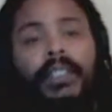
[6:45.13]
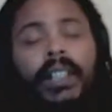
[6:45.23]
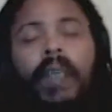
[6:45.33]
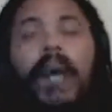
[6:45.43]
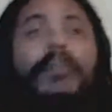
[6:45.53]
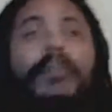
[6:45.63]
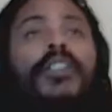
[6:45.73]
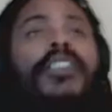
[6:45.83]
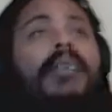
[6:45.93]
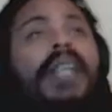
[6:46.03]
Well, I'm Christian,
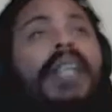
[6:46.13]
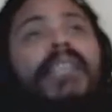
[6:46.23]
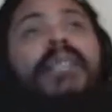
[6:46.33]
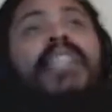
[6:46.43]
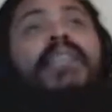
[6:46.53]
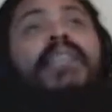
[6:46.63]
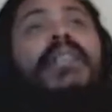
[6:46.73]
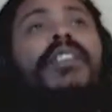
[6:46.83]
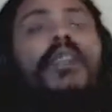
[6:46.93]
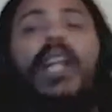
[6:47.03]
but I'm deeply spiritual.